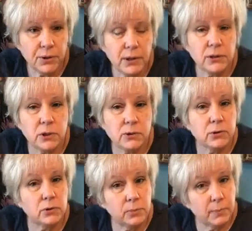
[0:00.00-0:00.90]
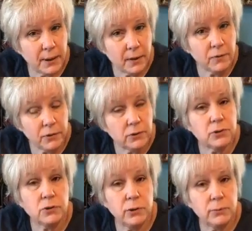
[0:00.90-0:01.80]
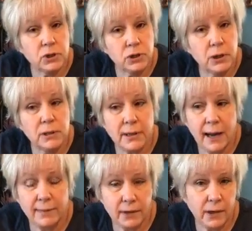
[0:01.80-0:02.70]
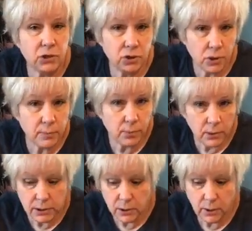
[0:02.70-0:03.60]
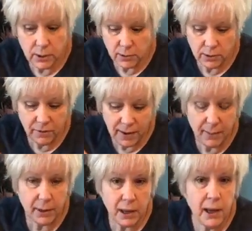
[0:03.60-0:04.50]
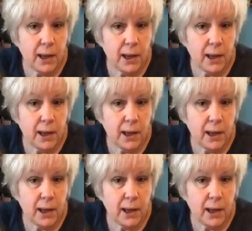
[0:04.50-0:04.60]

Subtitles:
it's also better for your sewing machine to have a nice sharp point going through the fabric.